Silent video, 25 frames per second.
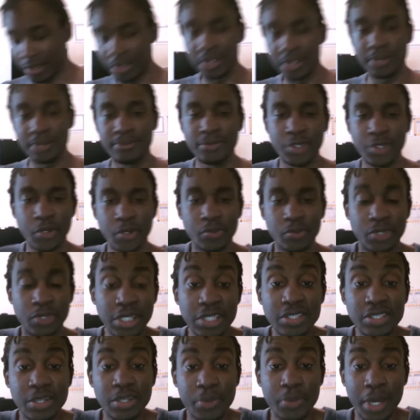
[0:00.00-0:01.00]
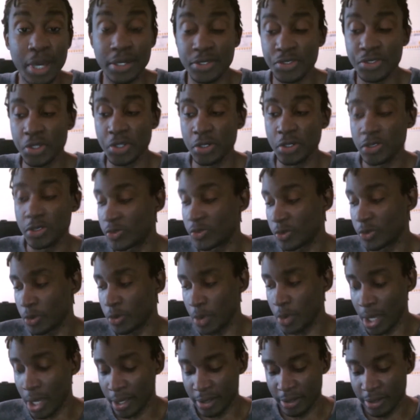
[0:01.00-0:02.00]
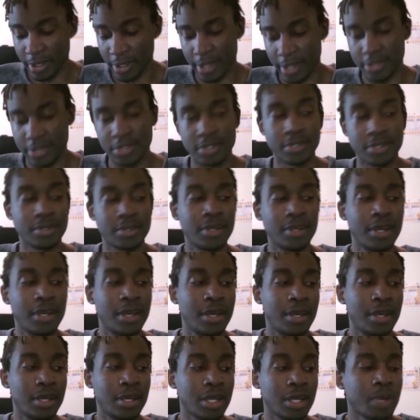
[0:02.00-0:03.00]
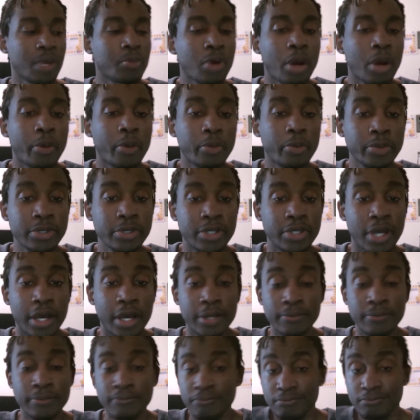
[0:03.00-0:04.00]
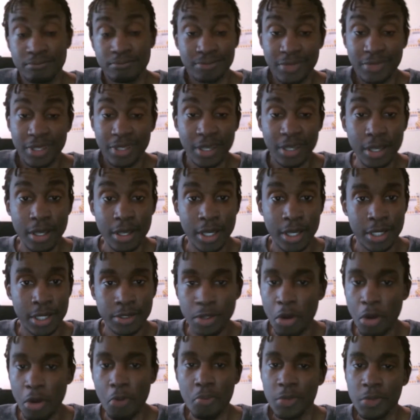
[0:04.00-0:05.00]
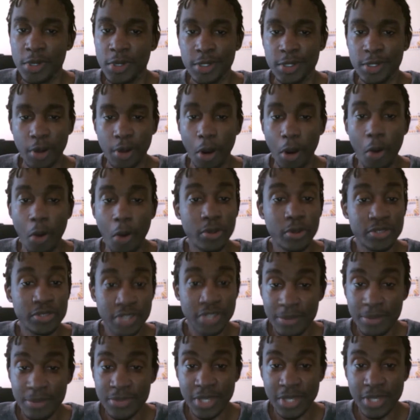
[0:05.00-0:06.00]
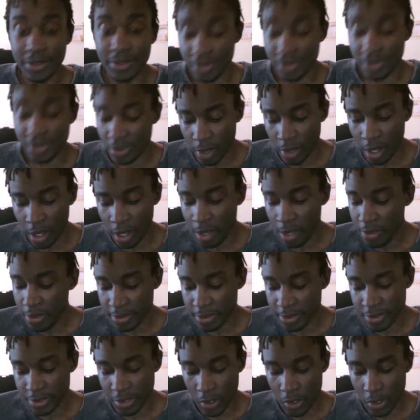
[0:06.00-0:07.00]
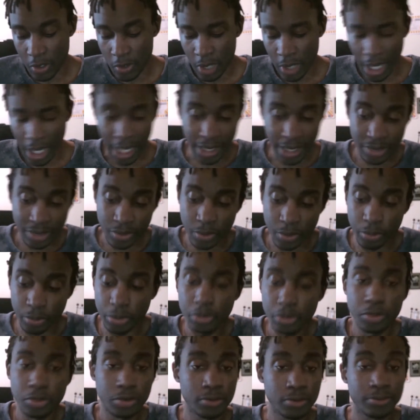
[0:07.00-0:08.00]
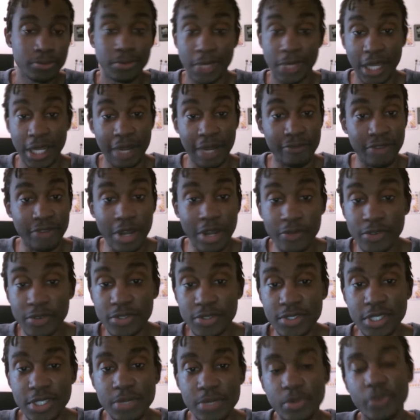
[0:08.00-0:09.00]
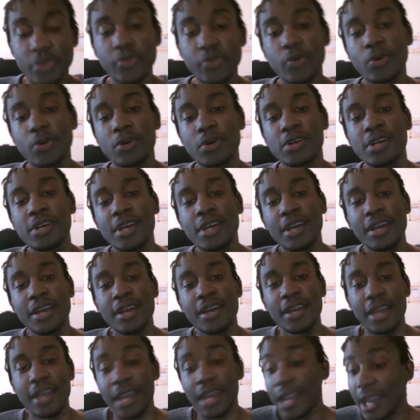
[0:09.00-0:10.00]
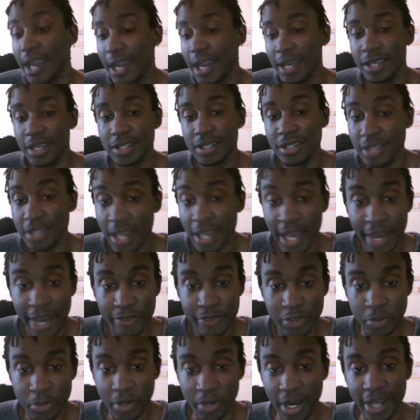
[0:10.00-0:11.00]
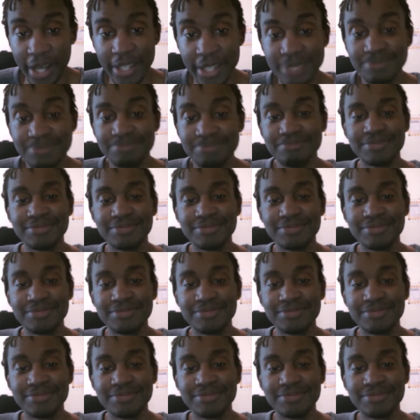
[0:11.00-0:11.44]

a good, decent amount of shows for my collection, and I'm probably done. Nope, there always comes out some other show out of the blue that I've never seen before, and I have to buy it.